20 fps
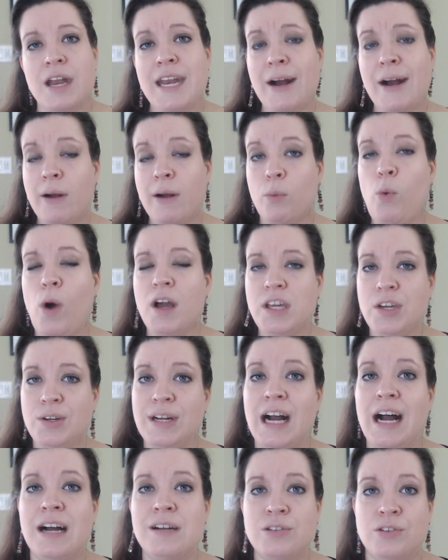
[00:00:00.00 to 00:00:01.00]
Now, I want
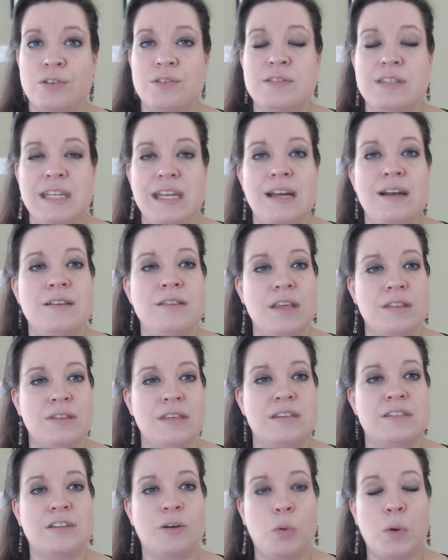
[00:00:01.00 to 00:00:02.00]
you to understand
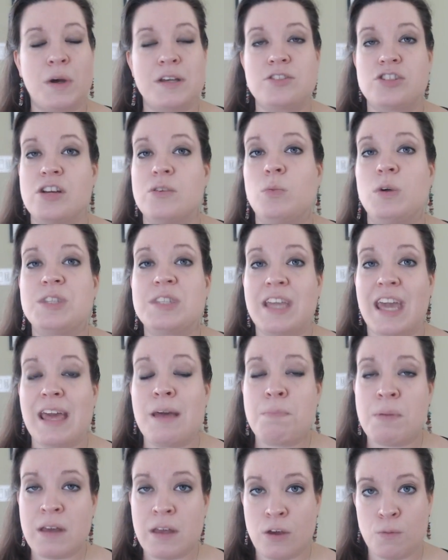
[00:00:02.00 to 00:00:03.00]
that this question, what's
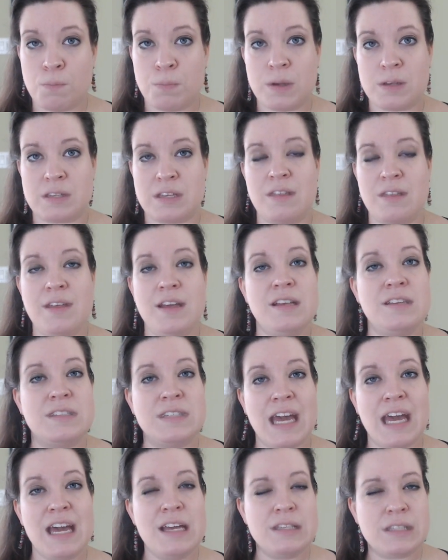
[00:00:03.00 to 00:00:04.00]
keeping you busy these
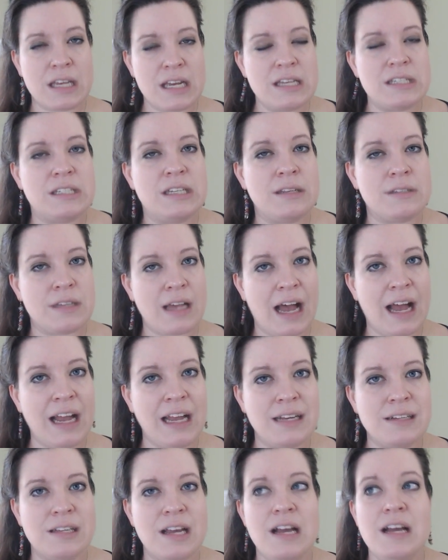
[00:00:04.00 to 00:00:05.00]
days, is
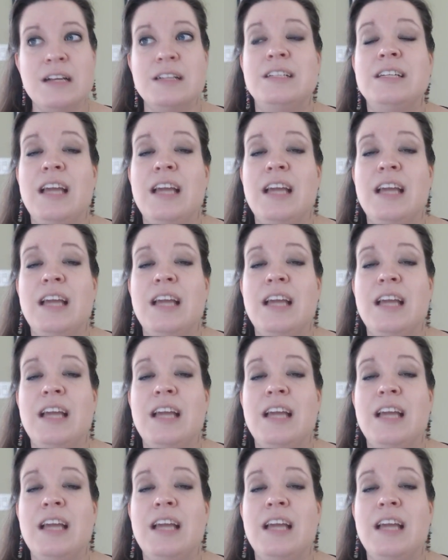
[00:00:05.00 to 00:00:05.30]
designed